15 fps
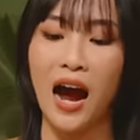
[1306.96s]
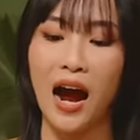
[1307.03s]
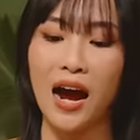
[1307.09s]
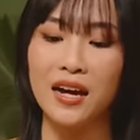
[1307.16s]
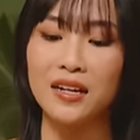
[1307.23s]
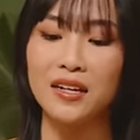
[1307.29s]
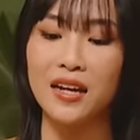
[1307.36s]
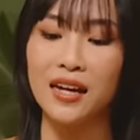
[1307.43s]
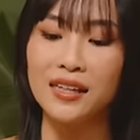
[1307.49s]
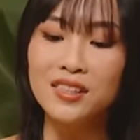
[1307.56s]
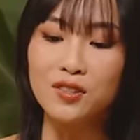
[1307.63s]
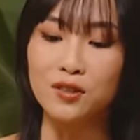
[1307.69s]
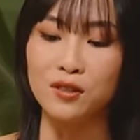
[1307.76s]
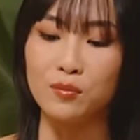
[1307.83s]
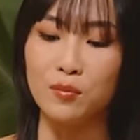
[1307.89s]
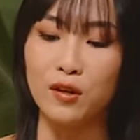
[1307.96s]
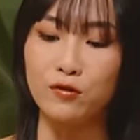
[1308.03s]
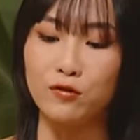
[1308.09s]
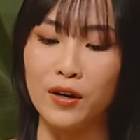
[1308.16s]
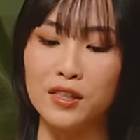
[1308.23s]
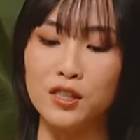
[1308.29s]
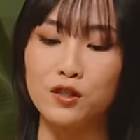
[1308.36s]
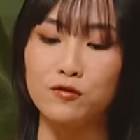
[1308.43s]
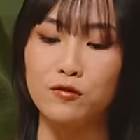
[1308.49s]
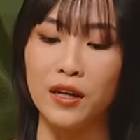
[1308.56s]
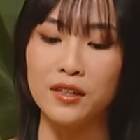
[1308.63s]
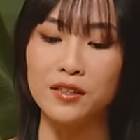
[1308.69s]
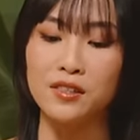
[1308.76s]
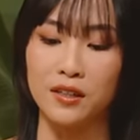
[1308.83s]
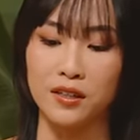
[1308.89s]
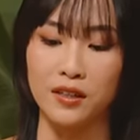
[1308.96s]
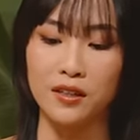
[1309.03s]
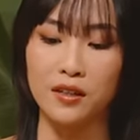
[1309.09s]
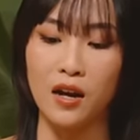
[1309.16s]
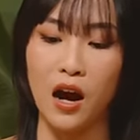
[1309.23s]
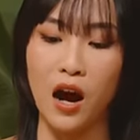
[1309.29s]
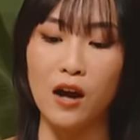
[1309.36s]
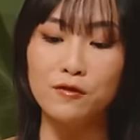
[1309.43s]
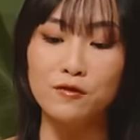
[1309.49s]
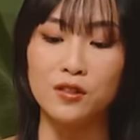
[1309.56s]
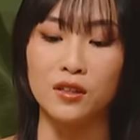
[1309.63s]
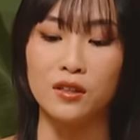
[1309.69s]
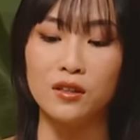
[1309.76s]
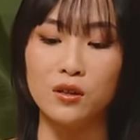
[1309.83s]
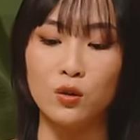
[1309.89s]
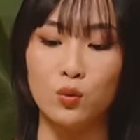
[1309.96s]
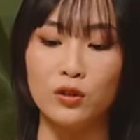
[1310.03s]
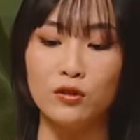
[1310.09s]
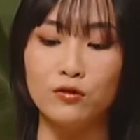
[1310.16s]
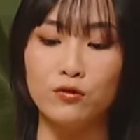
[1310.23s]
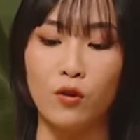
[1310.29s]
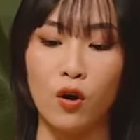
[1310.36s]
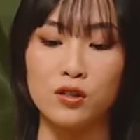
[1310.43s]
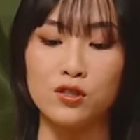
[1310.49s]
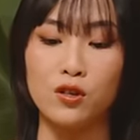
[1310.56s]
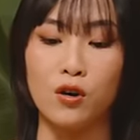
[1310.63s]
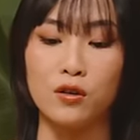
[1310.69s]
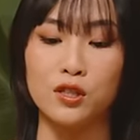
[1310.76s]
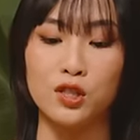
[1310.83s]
I canceled my friend's flight ticket after we fought on a